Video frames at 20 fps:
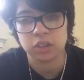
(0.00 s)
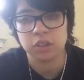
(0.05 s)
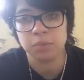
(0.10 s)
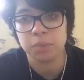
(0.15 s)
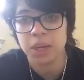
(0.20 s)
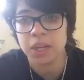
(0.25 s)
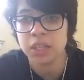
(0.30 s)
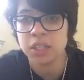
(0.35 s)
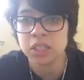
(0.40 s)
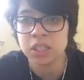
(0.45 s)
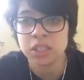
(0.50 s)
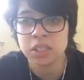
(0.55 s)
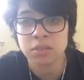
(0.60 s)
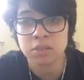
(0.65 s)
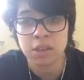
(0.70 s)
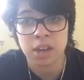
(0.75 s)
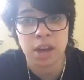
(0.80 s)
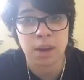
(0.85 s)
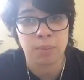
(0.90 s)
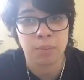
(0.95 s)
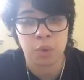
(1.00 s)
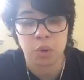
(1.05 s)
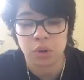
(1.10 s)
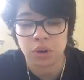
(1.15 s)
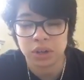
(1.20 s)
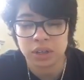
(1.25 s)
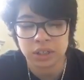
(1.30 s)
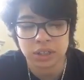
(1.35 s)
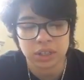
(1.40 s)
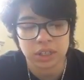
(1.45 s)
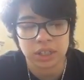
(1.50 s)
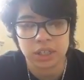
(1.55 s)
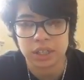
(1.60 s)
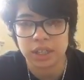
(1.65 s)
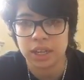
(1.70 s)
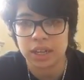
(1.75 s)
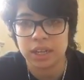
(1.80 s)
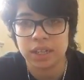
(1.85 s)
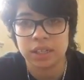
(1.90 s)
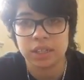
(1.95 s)
3 pages, got bored, couldn't
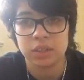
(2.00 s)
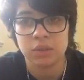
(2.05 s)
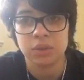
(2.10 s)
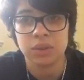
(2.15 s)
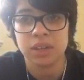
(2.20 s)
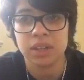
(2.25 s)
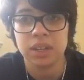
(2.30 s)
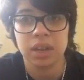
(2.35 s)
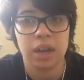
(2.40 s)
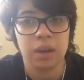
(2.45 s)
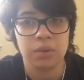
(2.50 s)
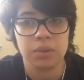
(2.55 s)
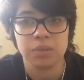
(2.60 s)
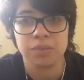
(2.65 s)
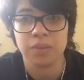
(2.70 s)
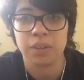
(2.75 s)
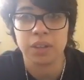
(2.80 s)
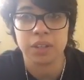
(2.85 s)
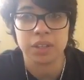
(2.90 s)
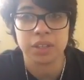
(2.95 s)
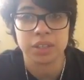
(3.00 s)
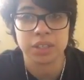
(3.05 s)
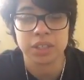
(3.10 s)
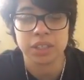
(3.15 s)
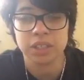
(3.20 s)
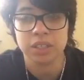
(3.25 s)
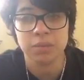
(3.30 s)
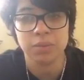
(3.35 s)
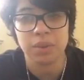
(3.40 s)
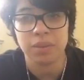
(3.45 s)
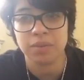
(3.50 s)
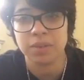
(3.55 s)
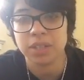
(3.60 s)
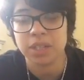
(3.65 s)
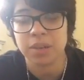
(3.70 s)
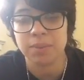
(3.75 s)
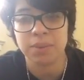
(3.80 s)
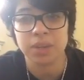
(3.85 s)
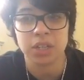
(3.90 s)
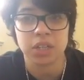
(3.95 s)
get into it, and I was falling asleep every
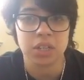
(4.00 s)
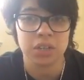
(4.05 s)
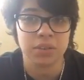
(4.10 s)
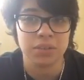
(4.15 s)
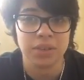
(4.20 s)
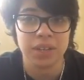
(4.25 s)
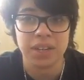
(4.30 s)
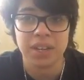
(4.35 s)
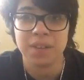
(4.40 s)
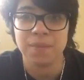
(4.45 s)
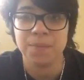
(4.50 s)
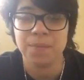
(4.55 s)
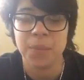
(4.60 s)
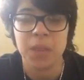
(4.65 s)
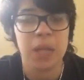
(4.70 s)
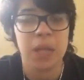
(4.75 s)
time I tried to read it.